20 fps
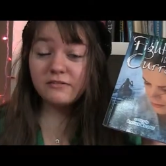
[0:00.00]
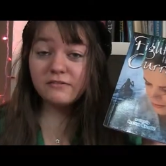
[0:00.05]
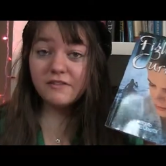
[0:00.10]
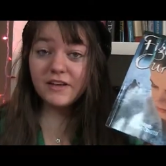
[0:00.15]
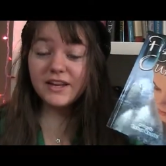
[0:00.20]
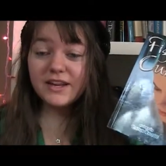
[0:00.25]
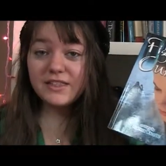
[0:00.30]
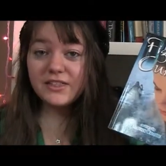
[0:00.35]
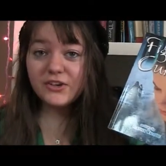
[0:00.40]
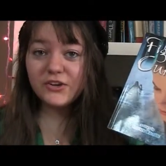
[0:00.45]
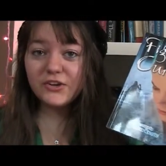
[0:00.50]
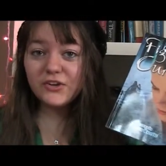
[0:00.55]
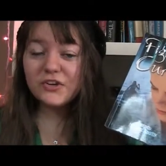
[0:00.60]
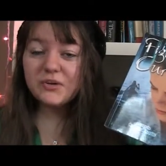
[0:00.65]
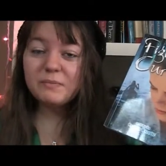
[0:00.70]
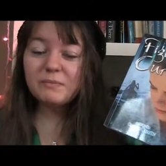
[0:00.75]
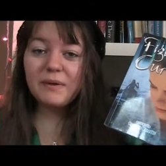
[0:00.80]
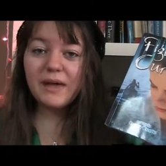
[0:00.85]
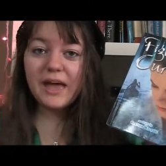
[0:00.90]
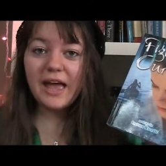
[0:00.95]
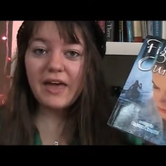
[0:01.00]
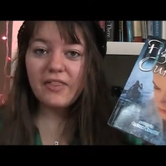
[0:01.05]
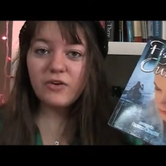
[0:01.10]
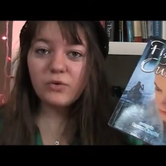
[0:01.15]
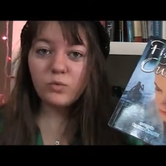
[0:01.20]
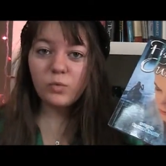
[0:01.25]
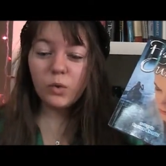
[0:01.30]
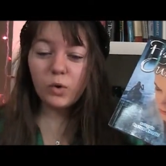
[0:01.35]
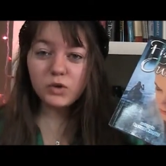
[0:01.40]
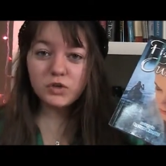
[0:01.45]
Fighting the Cramp by
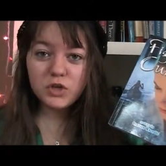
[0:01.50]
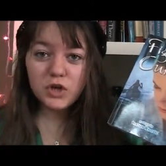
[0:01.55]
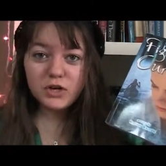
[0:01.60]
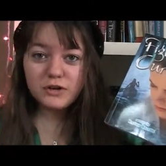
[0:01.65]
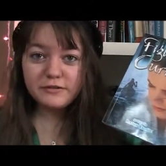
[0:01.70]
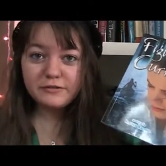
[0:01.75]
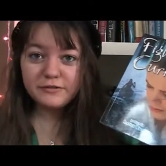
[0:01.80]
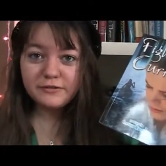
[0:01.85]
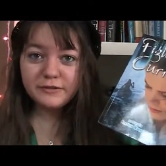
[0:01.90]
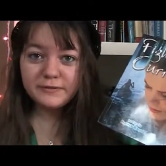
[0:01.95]
Heather Waldorf.